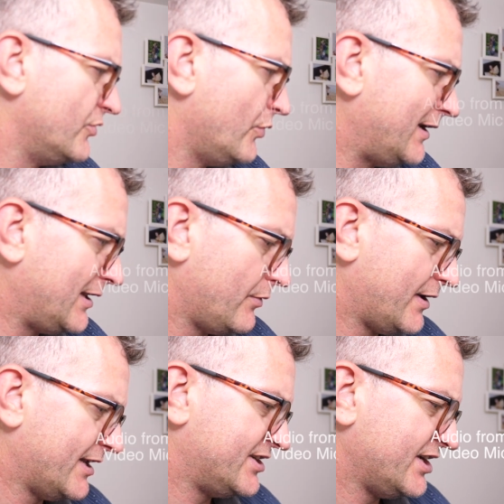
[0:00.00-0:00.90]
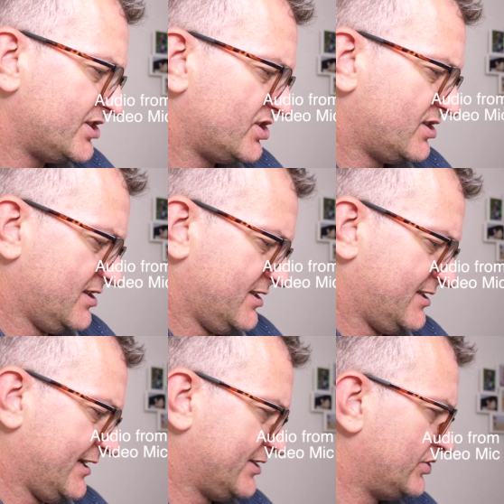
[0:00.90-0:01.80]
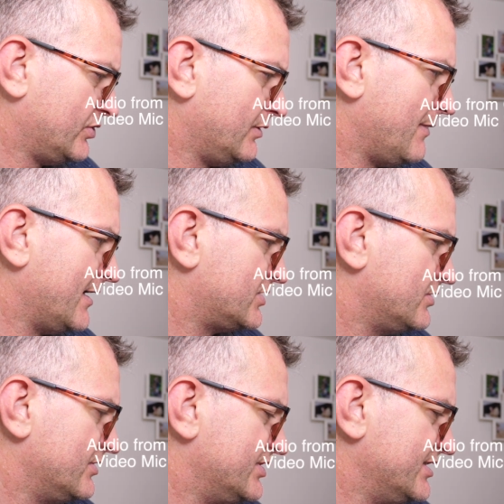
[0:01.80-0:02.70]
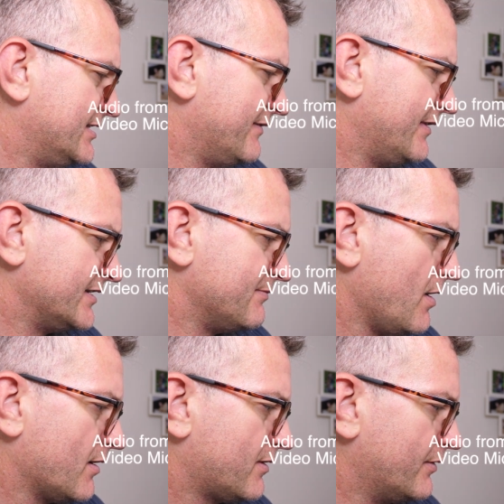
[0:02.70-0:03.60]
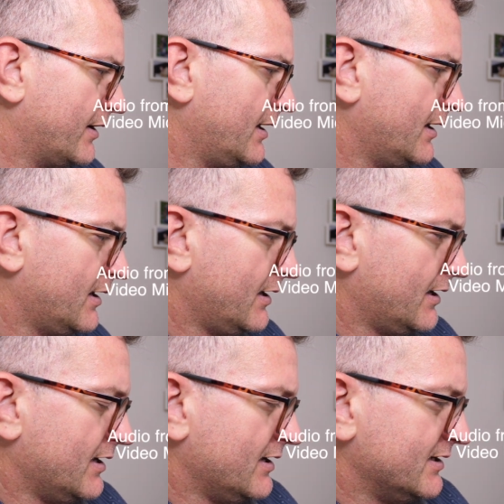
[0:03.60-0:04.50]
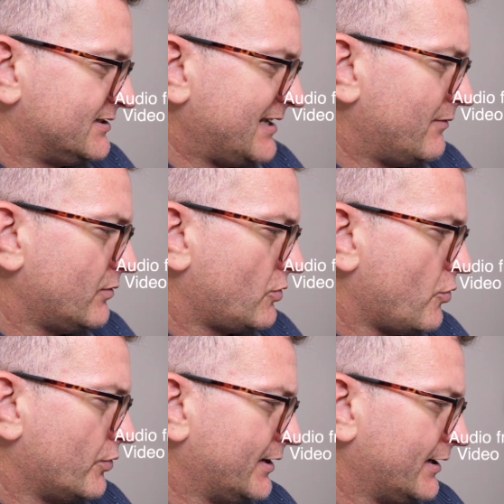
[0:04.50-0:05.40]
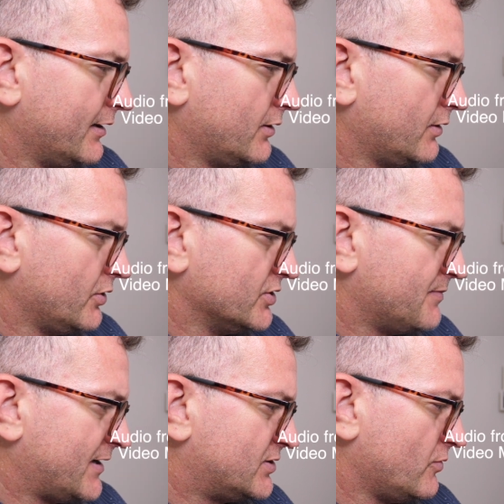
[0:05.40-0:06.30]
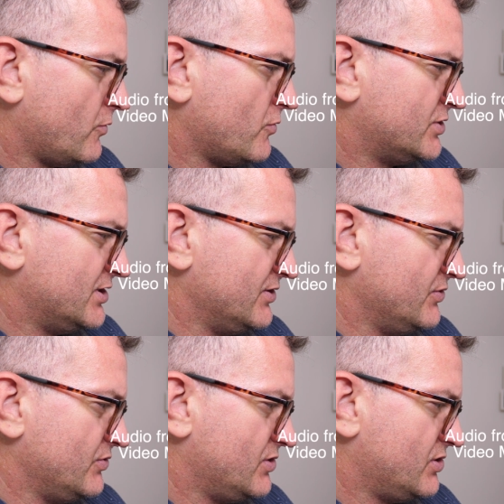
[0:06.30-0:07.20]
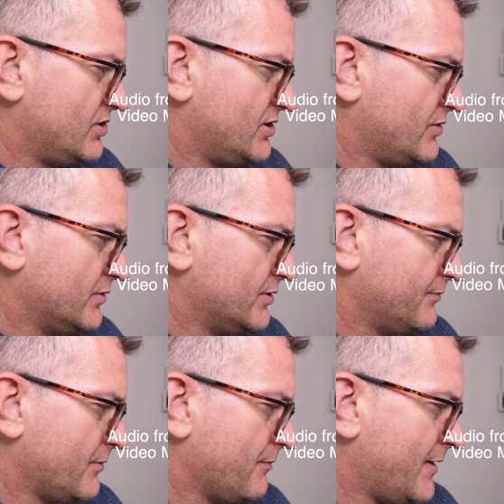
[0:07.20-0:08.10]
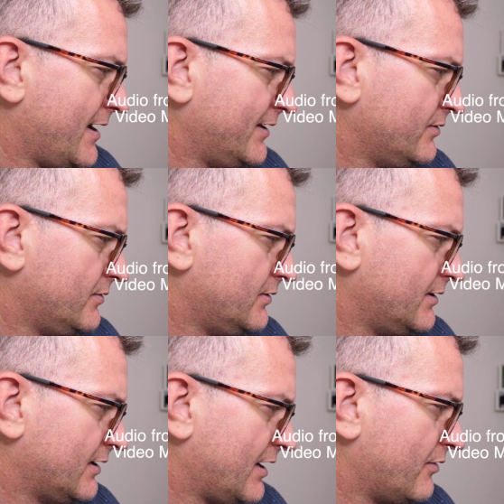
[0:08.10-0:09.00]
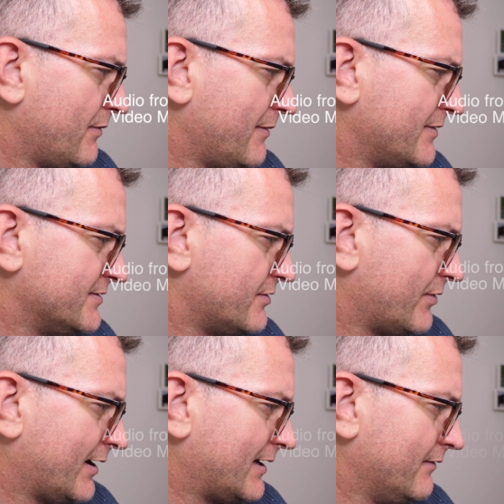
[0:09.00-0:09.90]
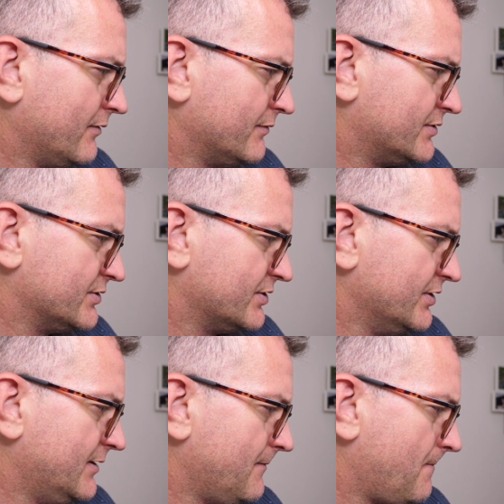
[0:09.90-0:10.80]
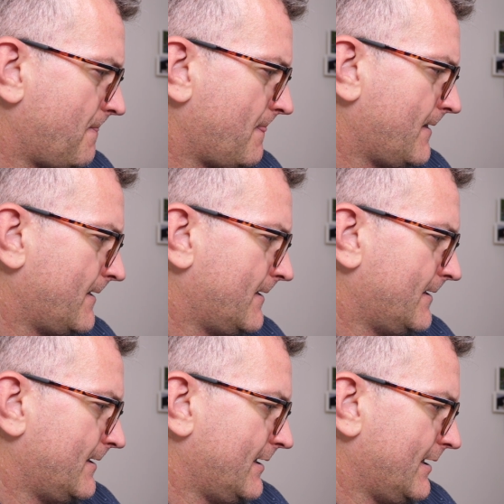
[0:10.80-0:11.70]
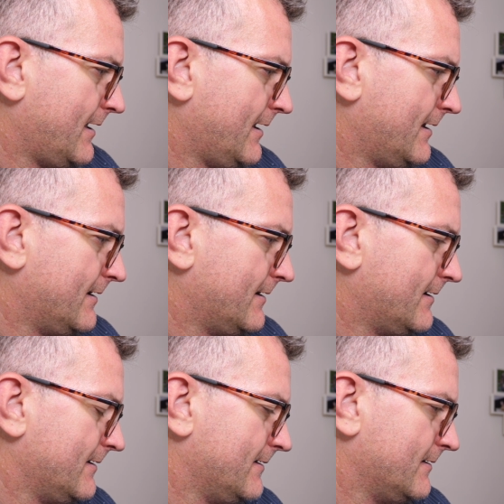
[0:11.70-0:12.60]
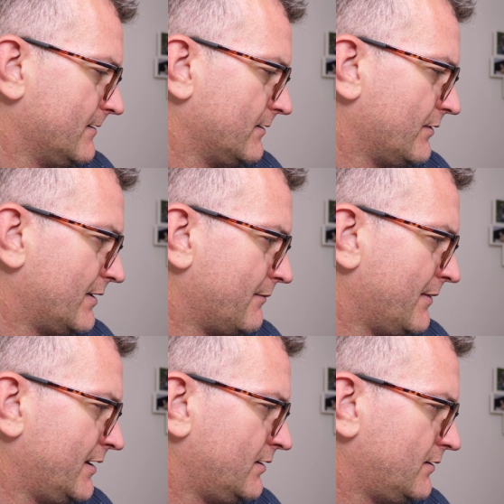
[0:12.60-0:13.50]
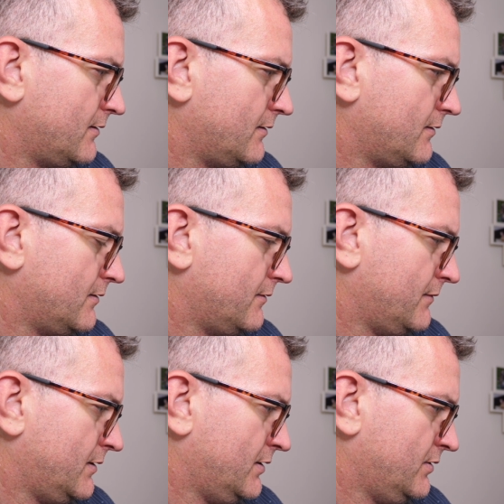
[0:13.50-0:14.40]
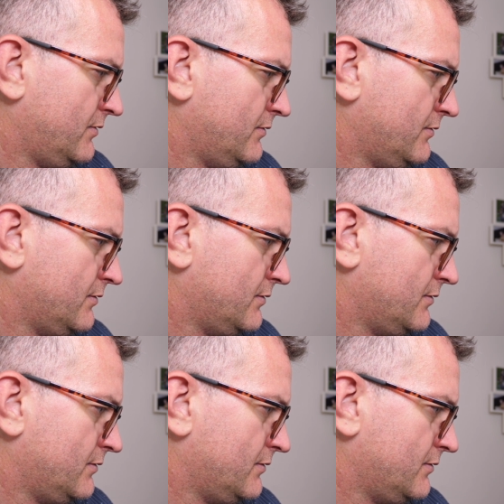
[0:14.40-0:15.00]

annoyingly, when I attached this external mic to the G7X Mark III, sound recording goes back to auto. I want it on manual. Okay, it remembers the rec level, which is good. And go out of menu.